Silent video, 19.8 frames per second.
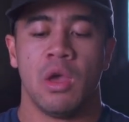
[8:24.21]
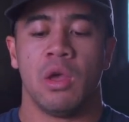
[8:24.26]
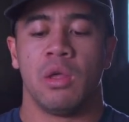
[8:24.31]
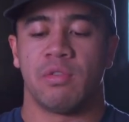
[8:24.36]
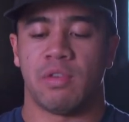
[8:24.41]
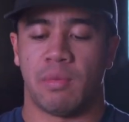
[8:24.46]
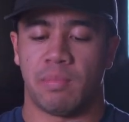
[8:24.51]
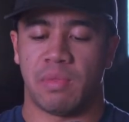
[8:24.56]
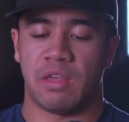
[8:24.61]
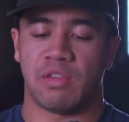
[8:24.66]

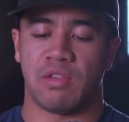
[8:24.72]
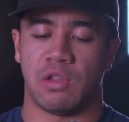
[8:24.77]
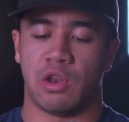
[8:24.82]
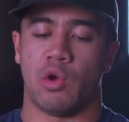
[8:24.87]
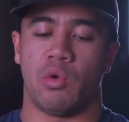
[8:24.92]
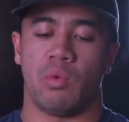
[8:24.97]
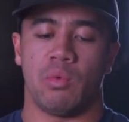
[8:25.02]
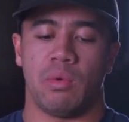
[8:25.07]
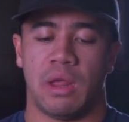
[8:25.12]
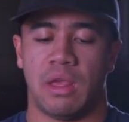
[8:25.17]
Some things to
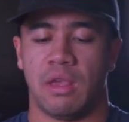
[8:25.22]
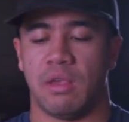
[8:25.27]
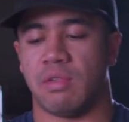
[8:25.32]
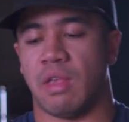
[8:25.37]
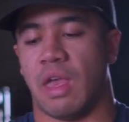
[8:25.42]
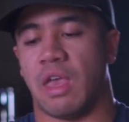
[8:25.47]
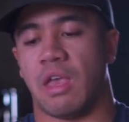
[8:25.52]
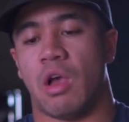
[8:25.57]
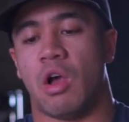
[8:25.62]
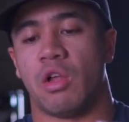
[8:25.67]
note is
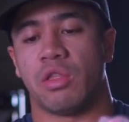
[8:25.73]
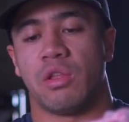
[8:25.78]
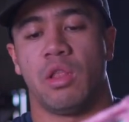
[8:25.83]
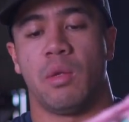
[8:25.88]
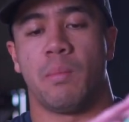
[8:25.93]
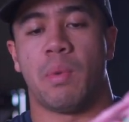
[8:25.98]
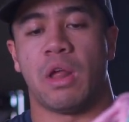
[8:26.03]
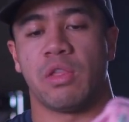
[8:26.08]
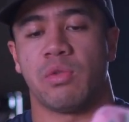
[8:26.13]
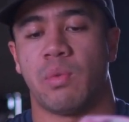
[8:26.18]
on the
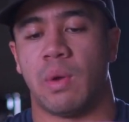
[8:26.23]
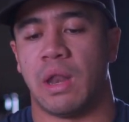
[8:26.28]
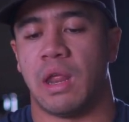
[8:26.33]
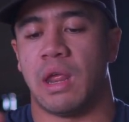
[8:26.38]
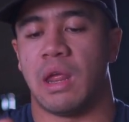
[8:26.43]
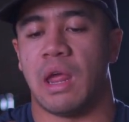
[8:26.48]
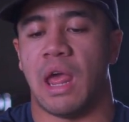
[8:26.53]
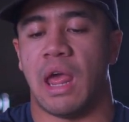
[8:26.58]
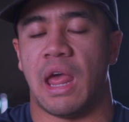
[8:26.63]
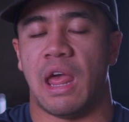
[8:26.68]
LeBron
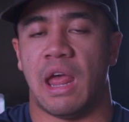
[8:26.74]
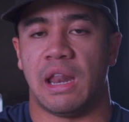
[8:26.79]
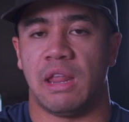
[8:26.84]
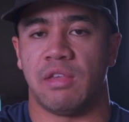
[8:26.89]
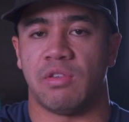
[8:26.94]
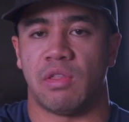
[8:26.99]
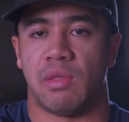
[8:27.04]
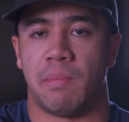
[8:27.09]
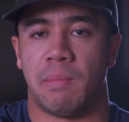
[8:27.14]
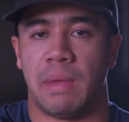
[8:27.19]
20, at
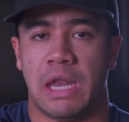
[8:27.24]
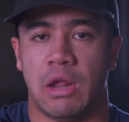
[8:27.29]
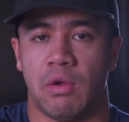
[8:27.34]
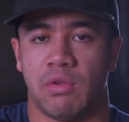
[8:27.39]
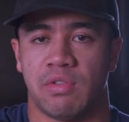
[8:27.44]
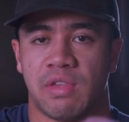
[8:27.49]
least on the medial